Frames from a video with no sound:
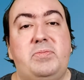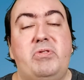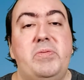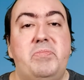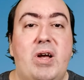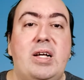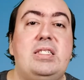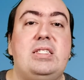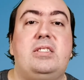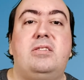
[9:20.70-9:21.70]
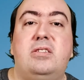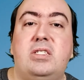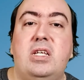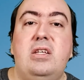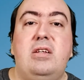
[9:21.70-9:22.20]

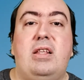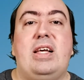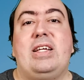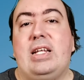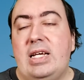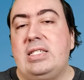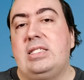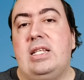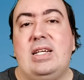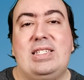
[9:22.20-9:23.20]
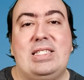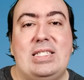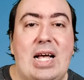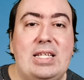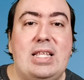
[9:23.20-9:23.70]
preprocessors like Less, like
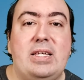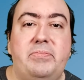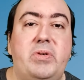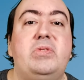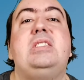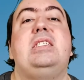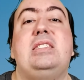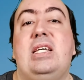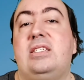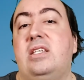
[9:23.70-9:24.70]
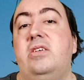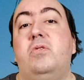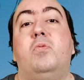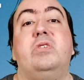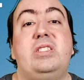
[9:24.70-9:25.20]
Sass, like PostCSS
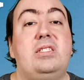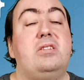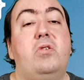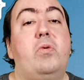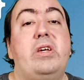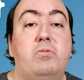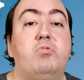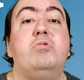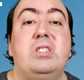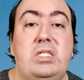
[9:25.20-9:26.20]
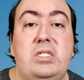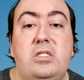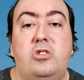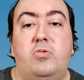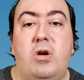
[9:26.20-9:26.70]
were still going really
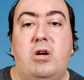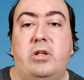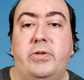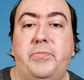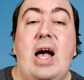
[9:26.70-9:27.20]
strong.